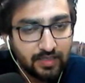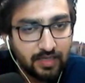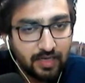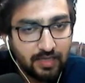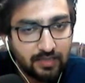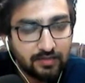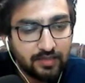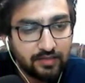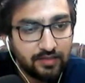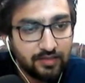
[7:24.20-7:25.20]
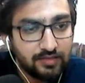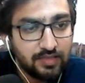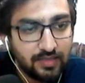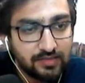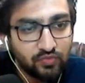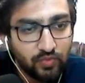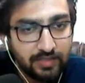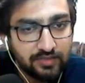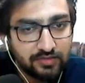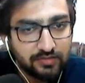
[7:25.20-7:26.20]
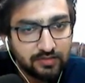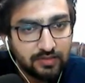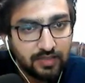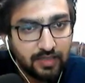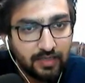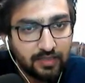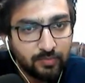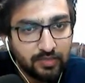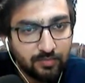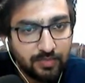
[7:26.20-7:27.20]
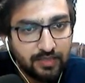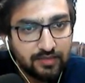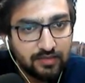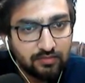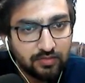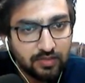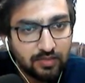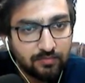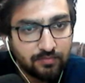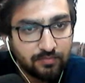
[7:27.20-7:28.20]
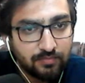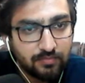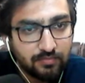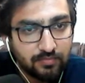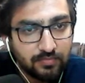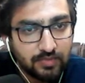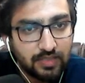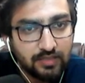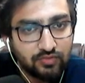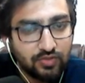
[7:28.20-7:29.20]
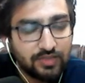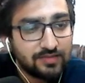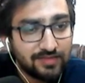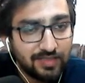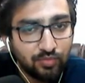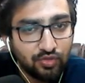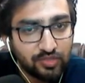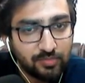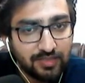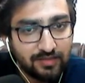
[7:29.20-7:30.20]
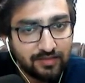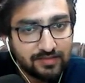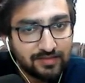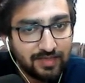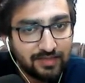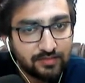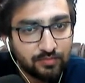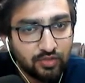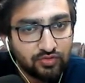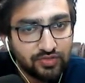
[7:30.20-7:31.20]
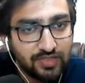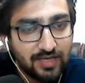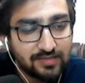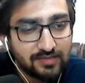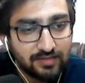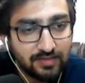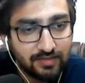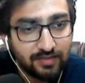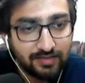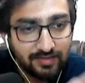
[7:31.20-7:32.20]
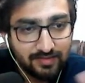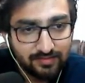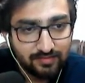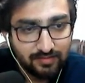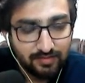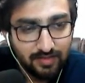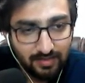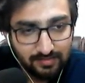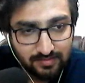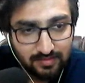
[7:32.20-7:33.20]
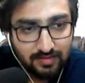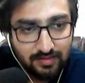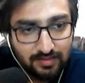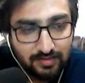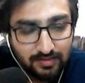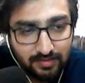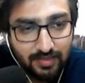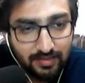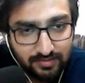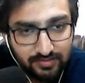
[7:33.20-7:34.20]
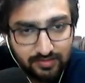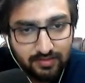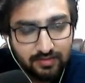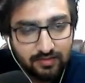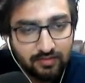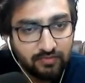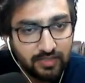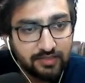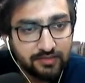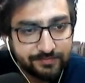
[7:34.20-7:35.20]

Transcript: and then he gains weight and it become 80 kilogram, right? So it is still possible in this case, because he has increased, he has gained the weight,